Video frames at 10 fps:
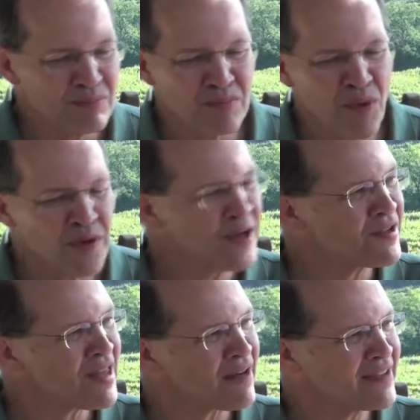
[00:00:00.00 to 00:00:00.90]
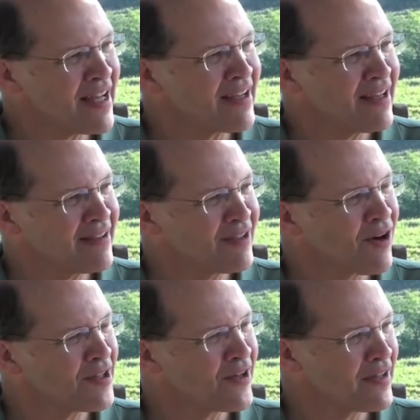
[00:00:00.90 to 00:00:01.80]
More years out of a decade than
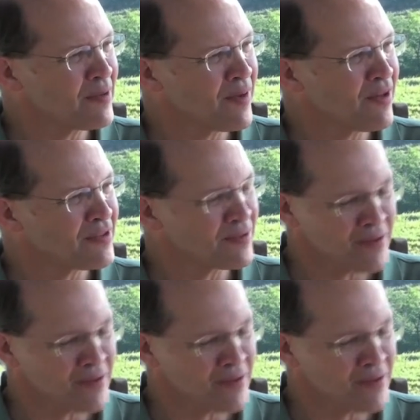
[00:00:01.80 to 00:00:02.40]
darn near anywhere else